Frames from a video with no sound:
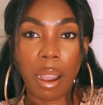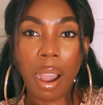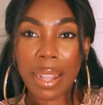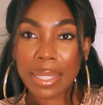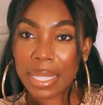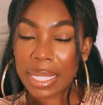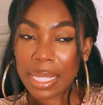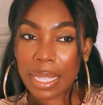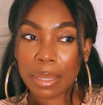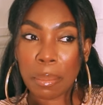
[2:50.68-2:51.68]

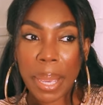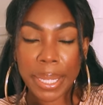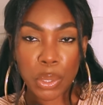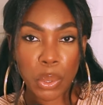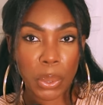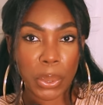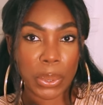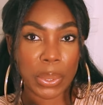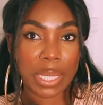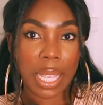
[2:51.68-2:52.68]
aunties,
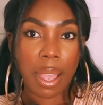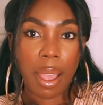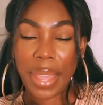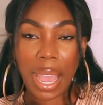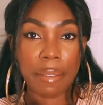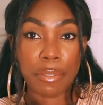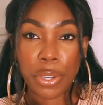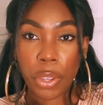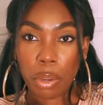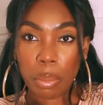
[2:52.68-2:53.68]
mentors that have
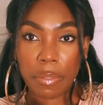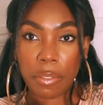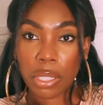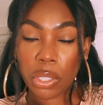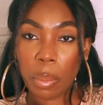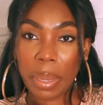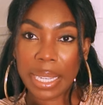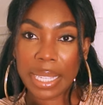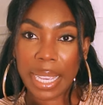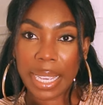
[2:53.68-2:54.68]
known me for so
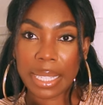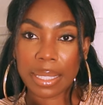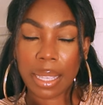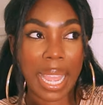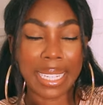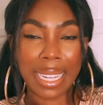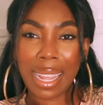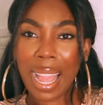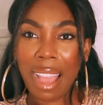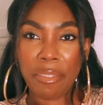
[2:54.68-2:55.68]
many years. And then
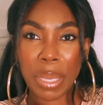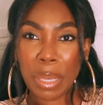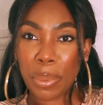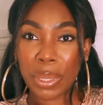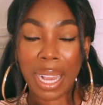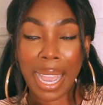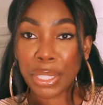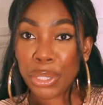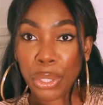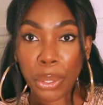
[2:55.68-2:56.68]
I have people that
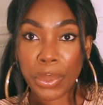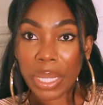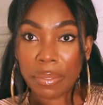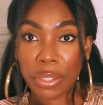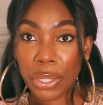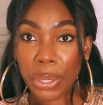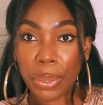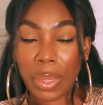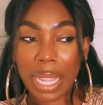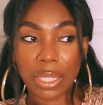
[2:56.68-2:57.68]
I don't even
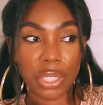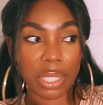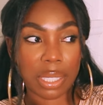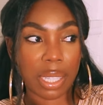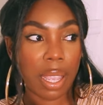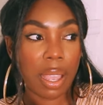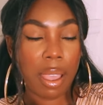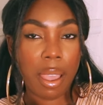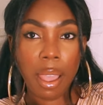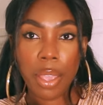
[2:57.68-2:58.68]
know that just
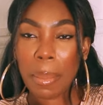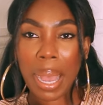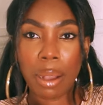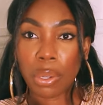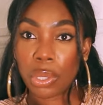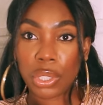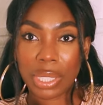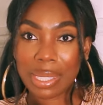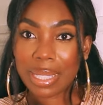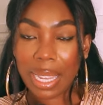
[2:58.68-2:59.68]
somehow God
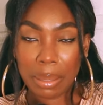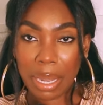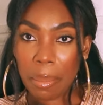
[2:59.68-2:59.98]
just sent